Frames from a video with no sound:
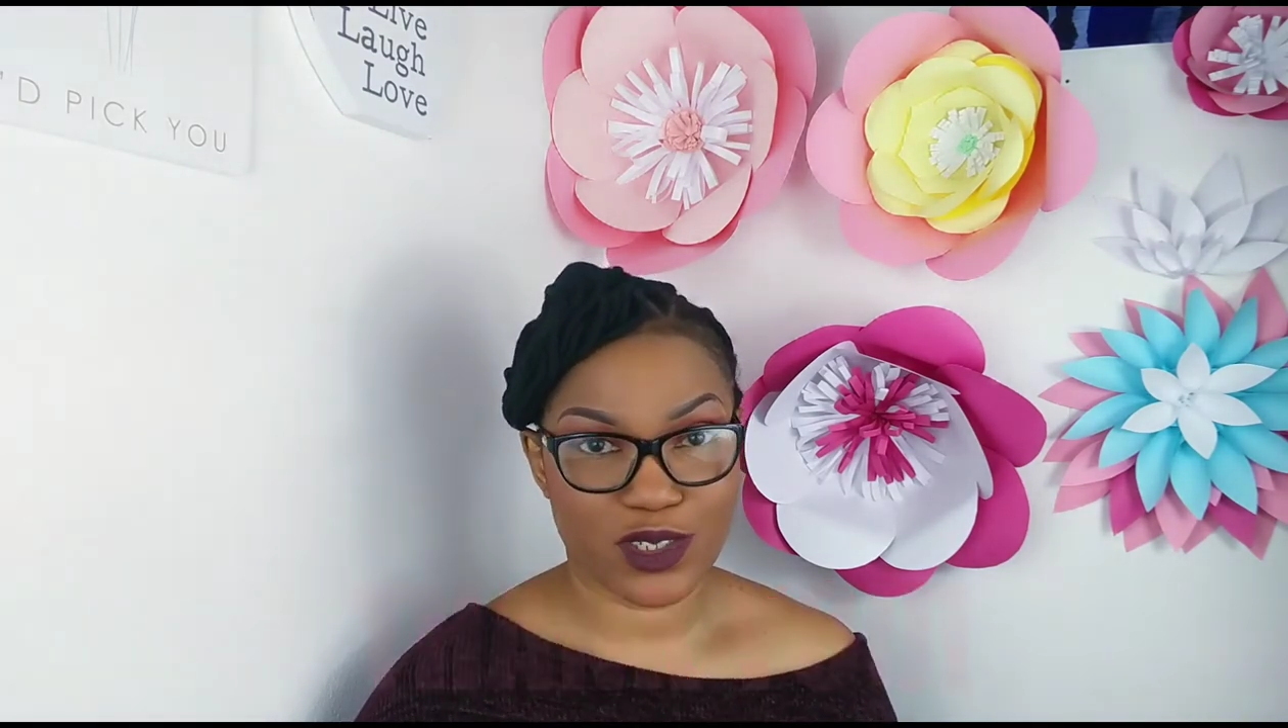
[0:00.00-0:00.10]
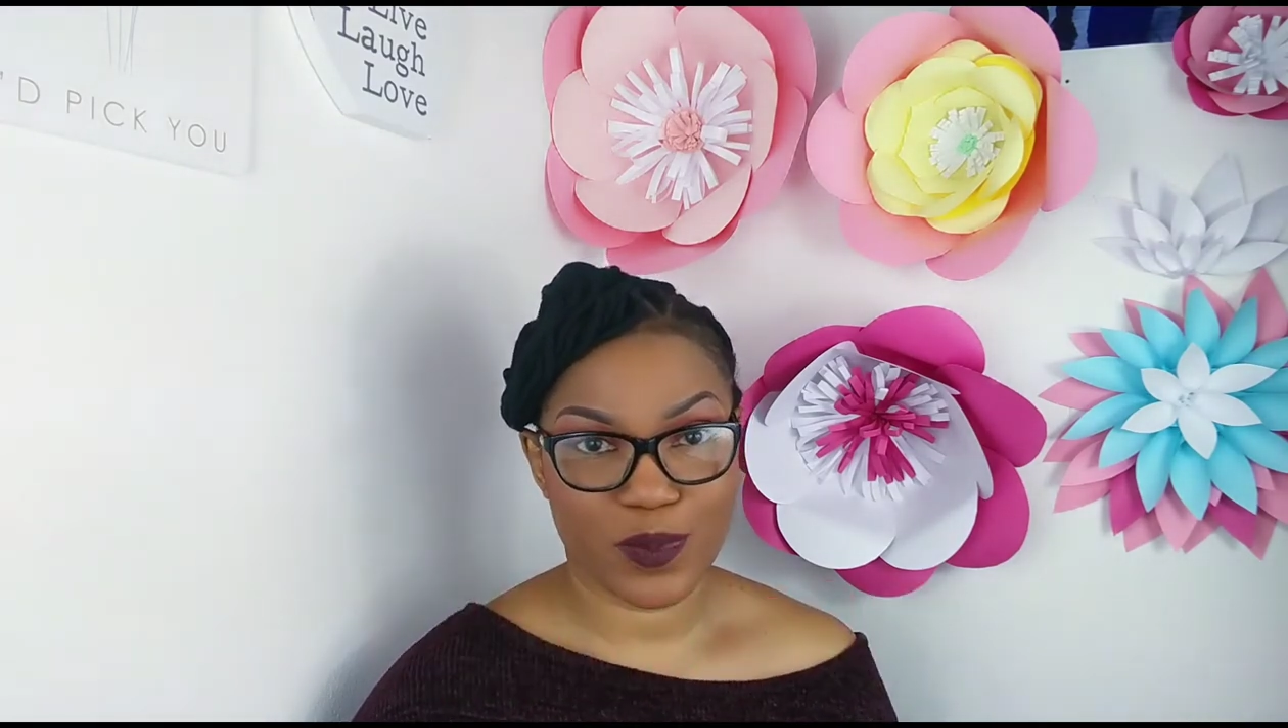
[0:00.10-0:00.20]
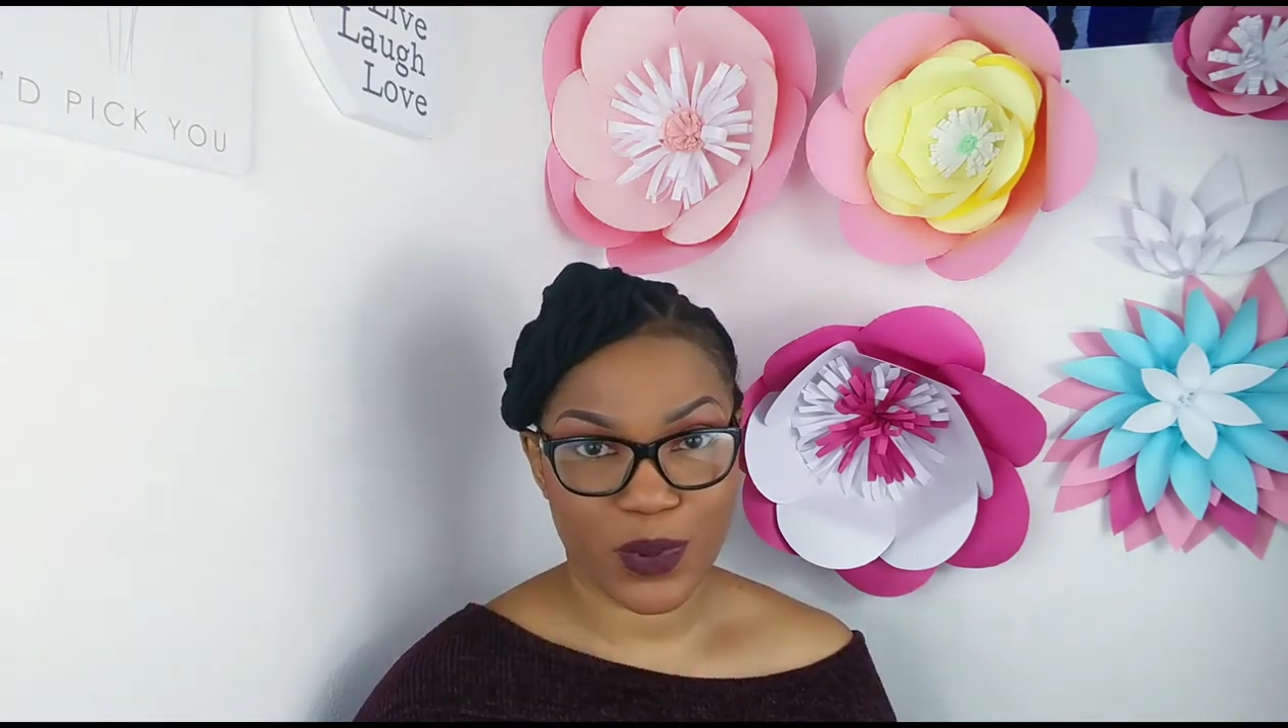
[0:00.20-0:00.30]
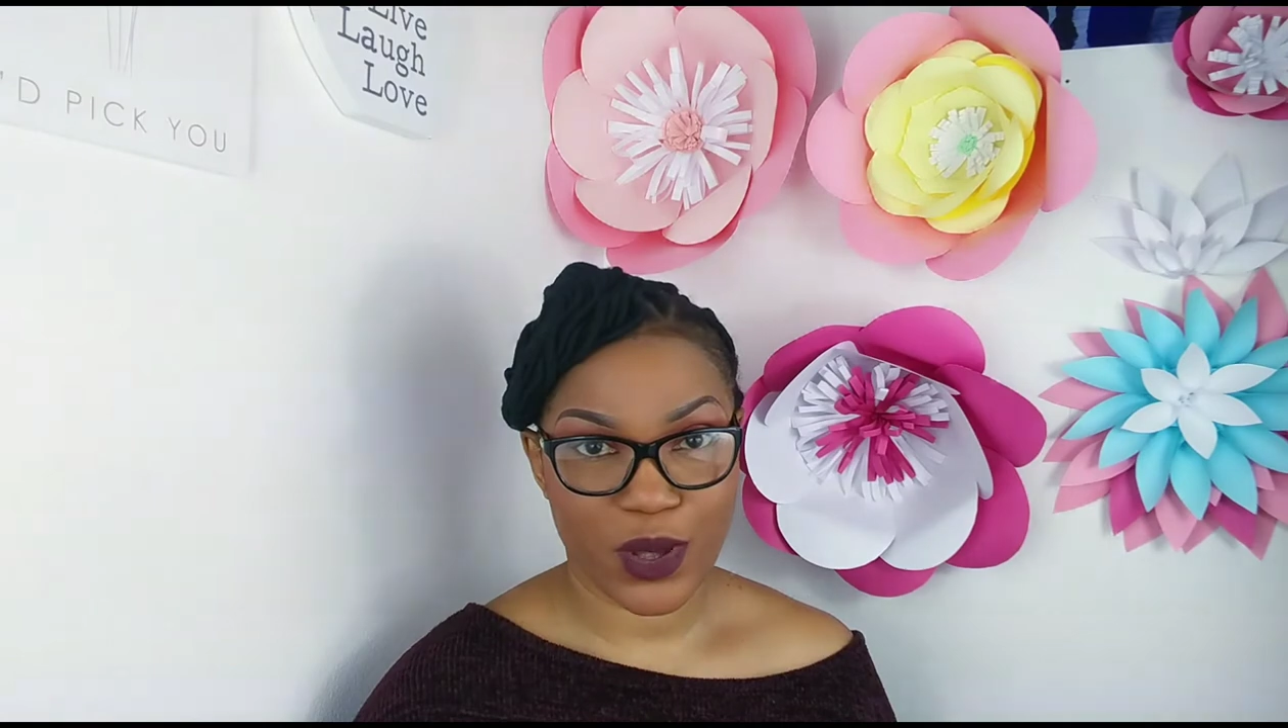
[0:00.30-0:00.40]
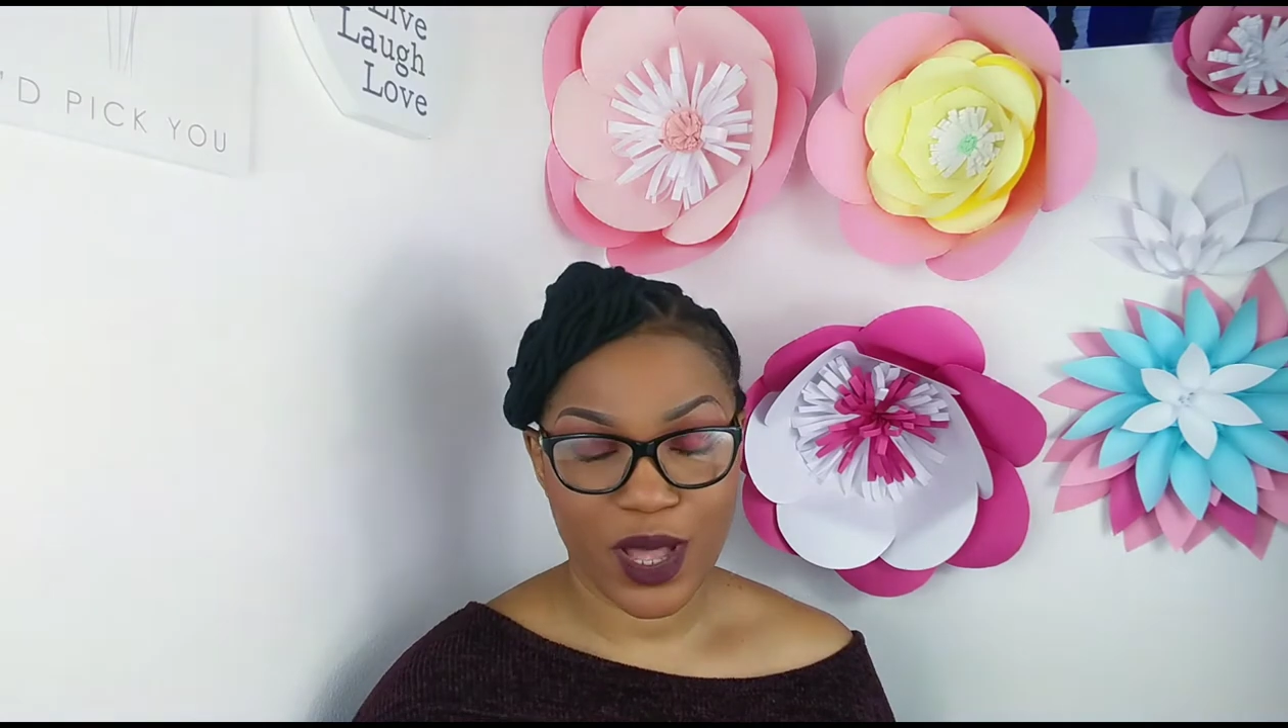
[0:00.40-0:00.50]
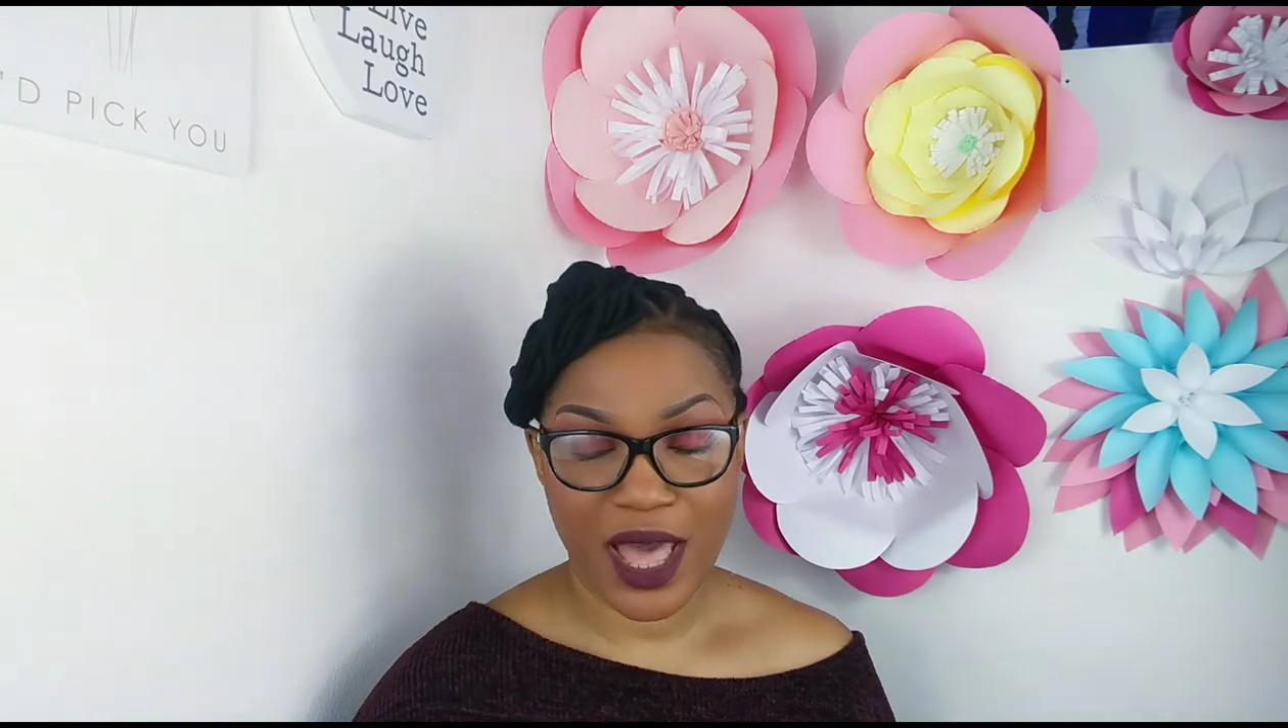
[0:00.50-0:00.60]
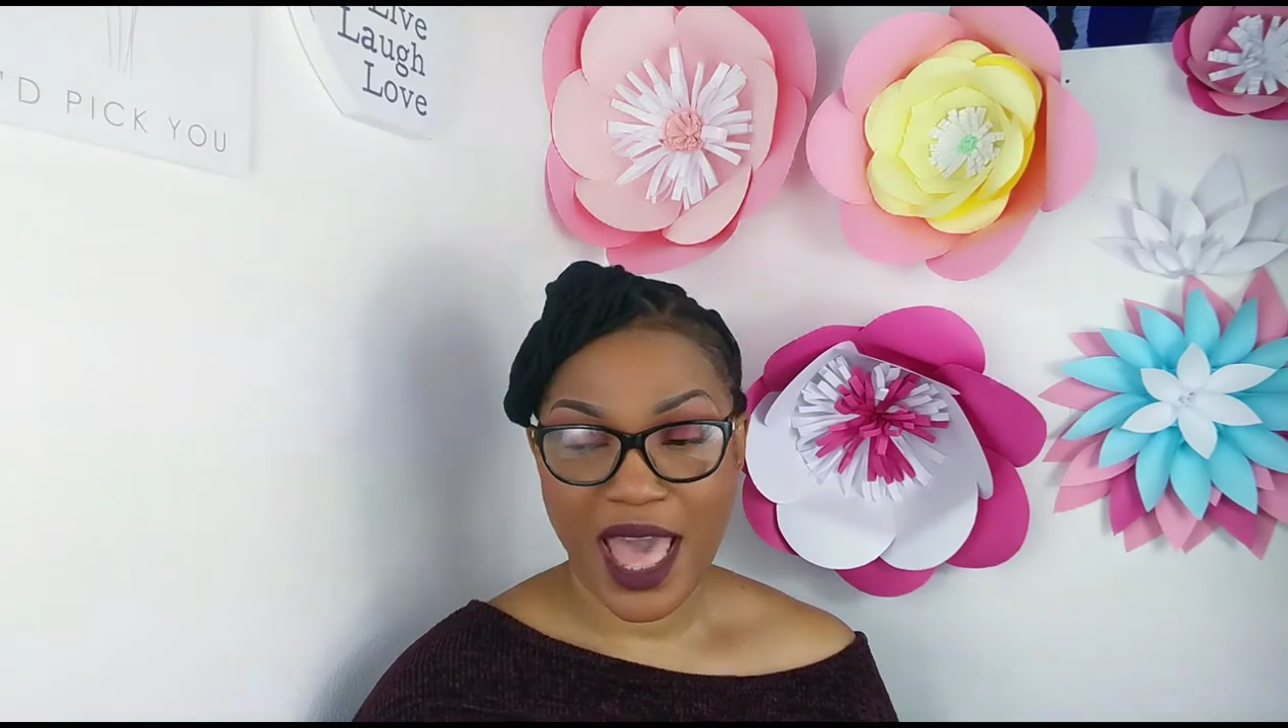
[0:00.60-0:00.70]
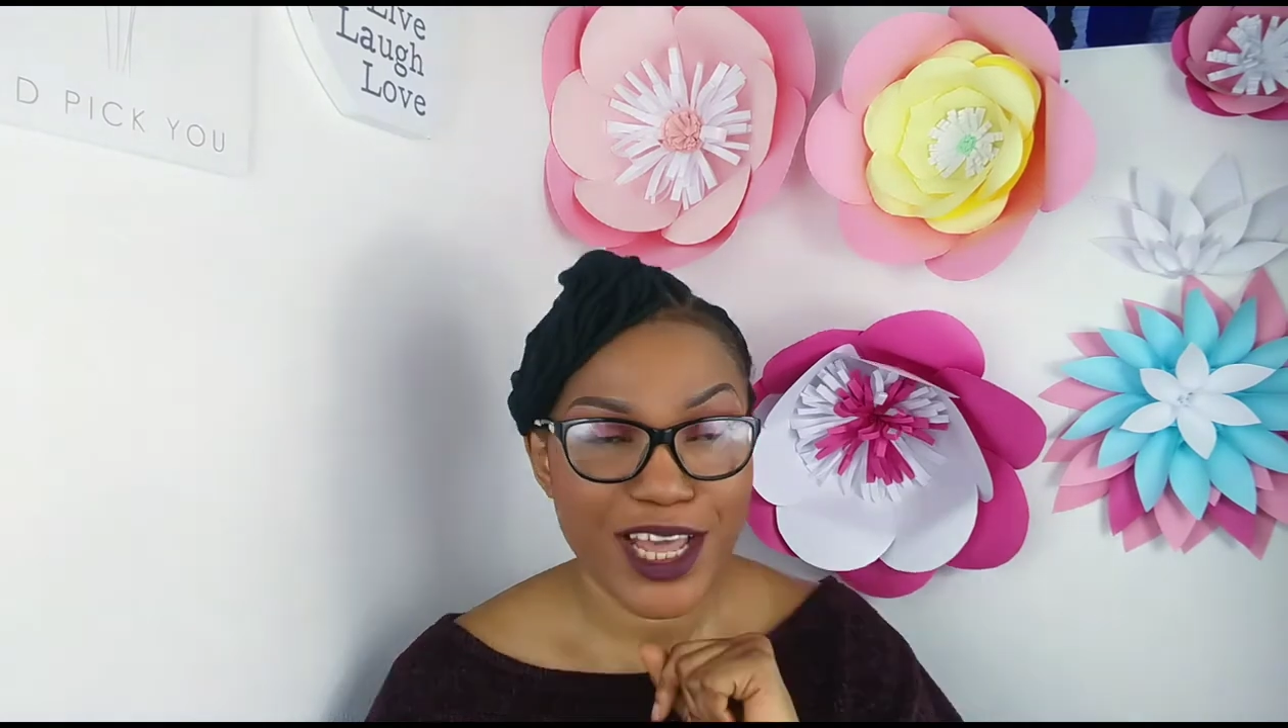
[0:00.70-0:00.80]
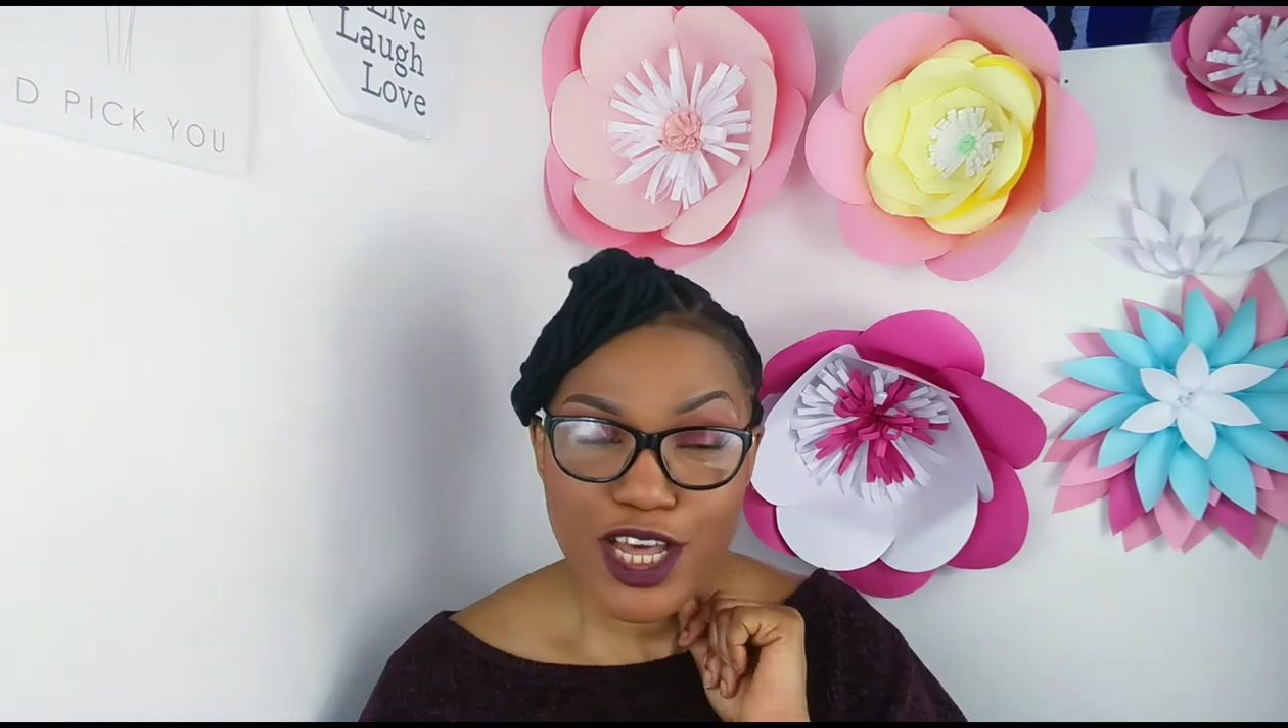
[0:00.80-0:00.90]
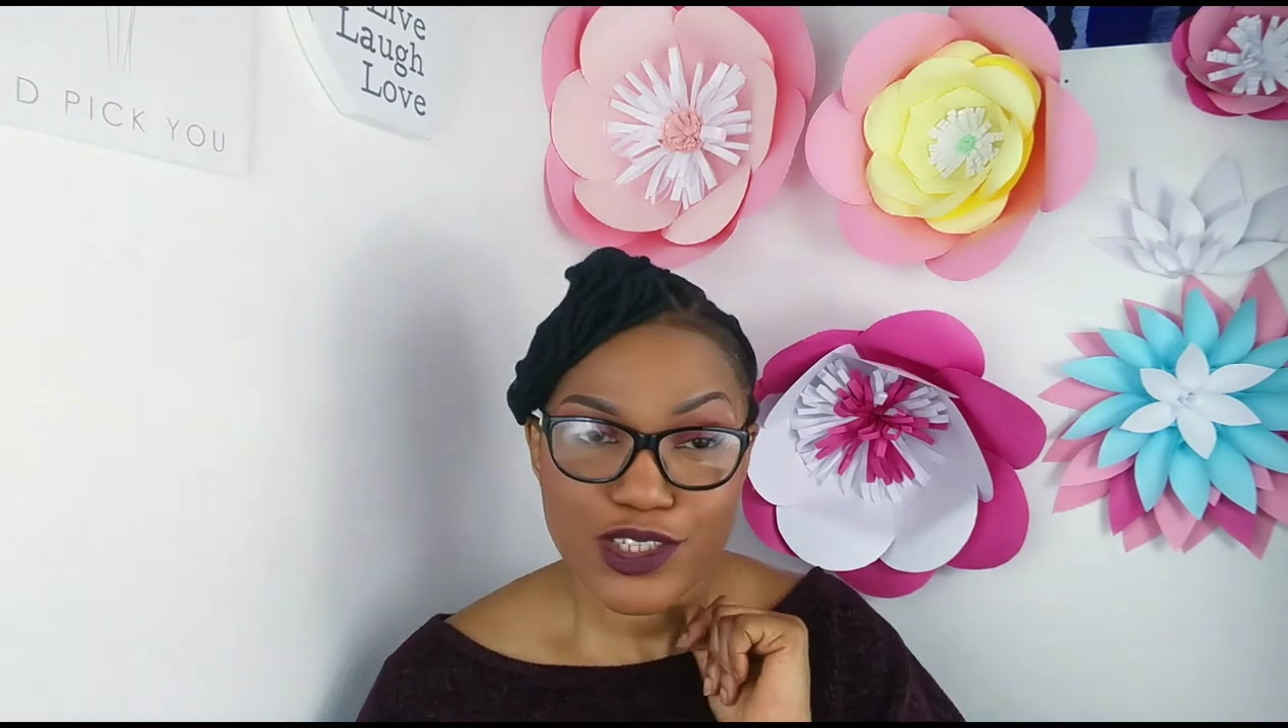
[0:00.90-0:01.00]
support.